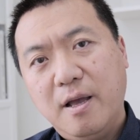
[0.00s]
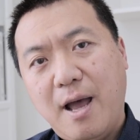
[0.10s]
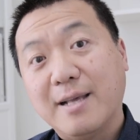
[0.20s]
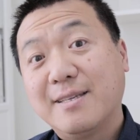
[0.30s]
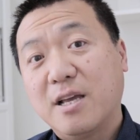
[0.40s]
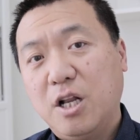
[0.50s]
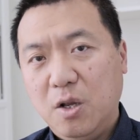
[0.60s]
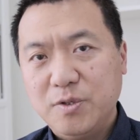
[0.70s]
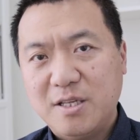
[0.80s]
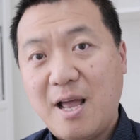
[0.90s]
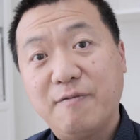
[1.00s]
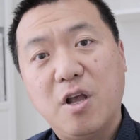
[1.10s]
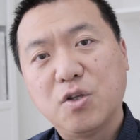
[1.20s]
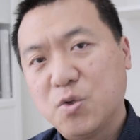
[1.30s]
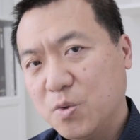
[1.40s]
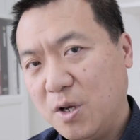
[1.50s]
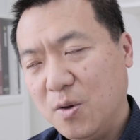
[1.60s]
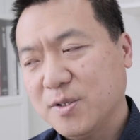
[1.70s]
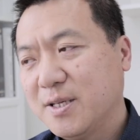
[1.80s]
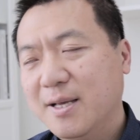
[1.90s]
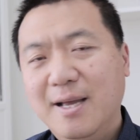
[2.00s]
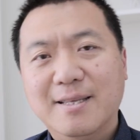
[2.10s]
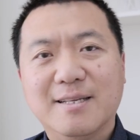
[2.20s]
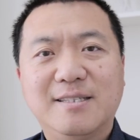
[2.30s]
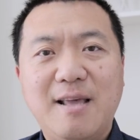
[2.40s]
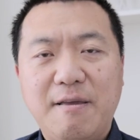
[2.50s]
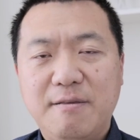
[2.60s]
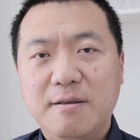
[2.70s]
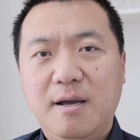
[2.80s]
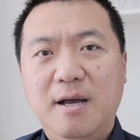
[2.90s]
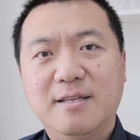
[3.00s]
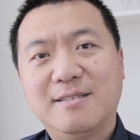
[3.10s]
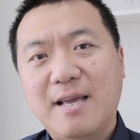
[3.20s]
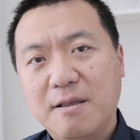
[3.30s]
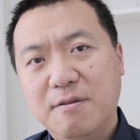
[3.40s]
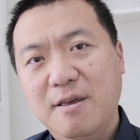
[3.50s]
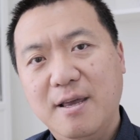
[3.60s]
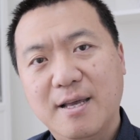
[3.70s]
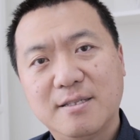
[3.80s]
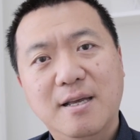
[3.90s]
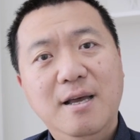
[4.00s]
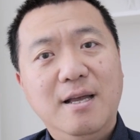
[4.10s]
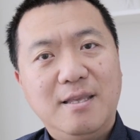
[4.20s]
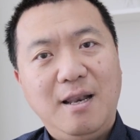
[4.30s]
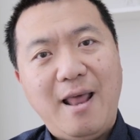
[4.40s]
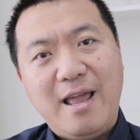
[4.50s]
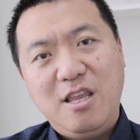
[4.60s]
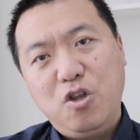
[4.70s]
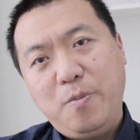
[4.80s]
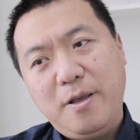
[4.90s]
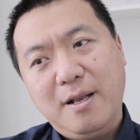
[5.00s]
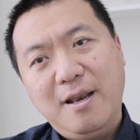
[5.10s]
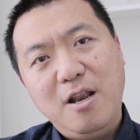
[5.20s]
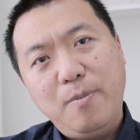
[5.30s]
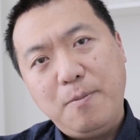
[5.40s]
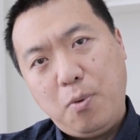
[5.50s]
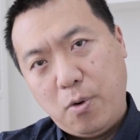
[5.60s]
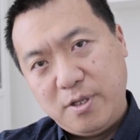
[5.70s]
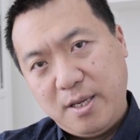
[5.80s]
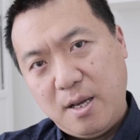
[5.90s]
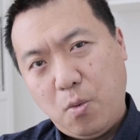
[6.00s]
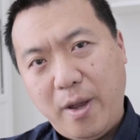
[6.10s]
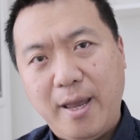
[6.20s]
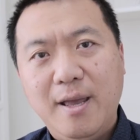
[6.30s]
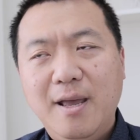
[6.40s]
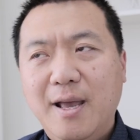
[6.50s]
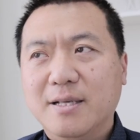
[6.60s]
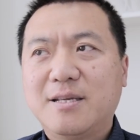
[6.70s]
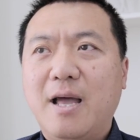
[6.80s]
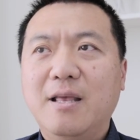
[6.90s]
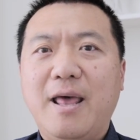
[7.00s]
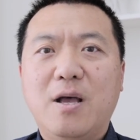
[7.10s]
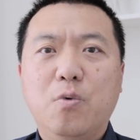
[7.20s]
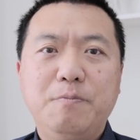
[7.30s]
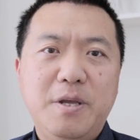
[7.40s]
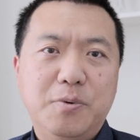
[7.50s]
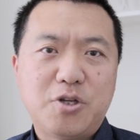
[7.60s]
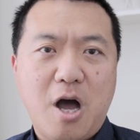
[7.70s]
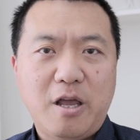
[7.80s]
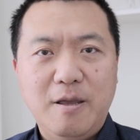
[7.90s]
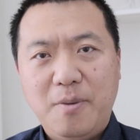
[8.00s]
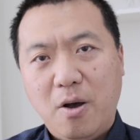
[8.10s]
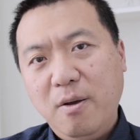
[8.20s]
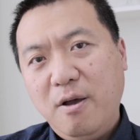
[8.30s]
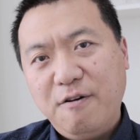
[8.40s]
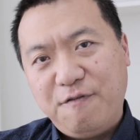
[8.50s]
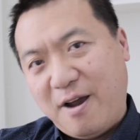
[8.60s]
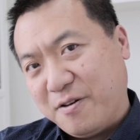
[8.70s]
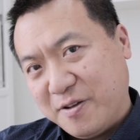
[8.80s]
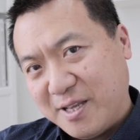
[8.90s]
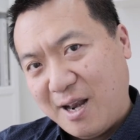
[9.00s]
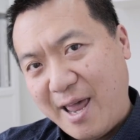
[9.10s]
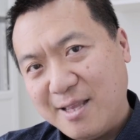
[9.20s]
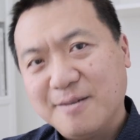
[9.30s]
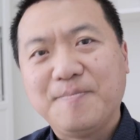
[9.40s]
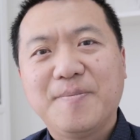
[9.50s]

I say close enough, not too close. The second thing is the light need to be a little bit pointing away. It's kind of like when people talking about fairing the light.